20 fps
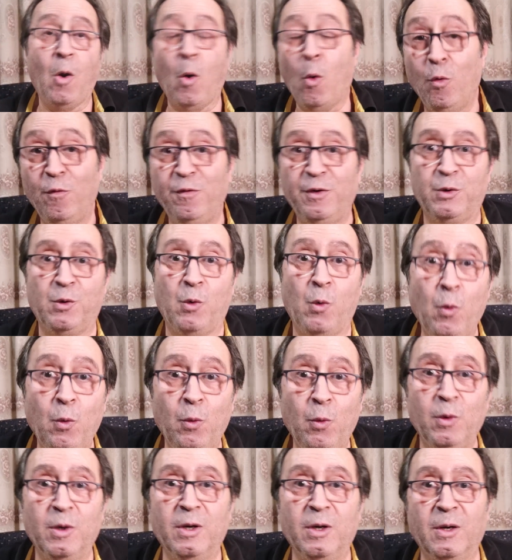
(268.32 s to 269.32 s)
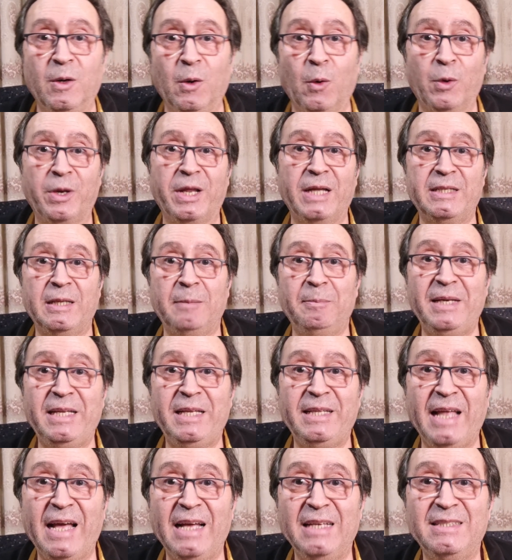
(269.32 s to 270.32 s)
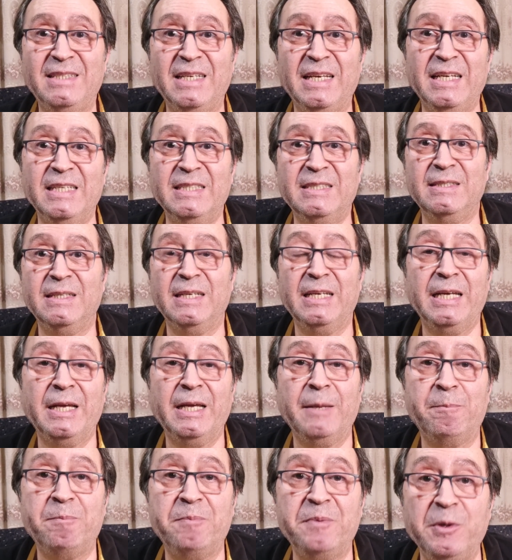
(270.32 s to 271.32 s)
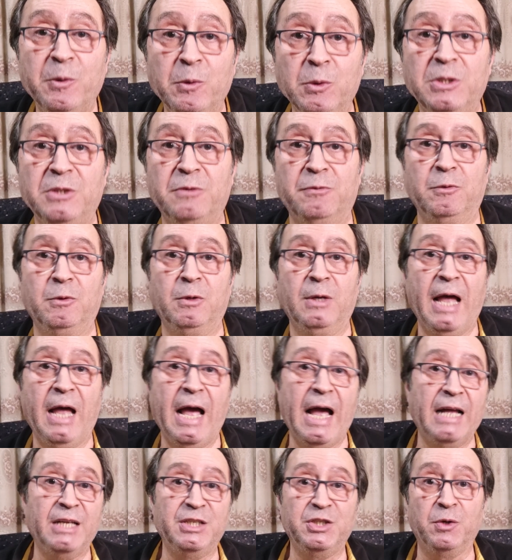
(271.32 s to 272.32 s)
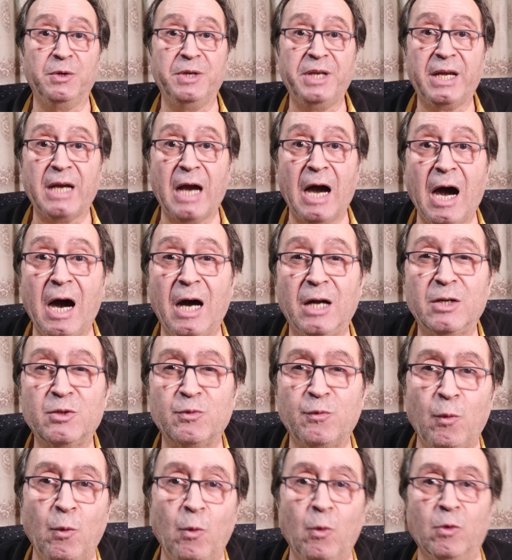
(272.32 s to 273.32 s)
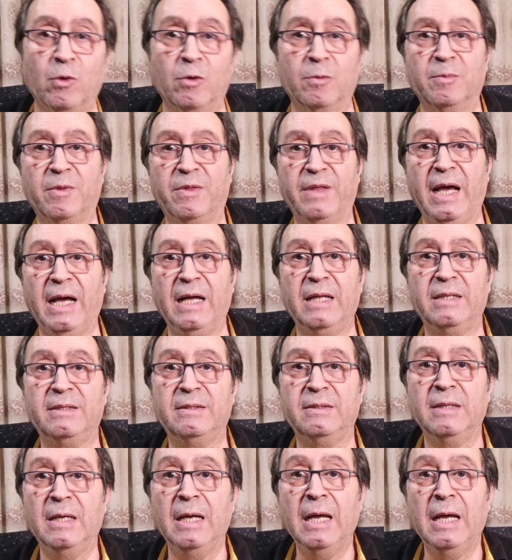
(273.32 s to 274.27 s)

Overall, Oriental belly dance is a beautiful and unique art form that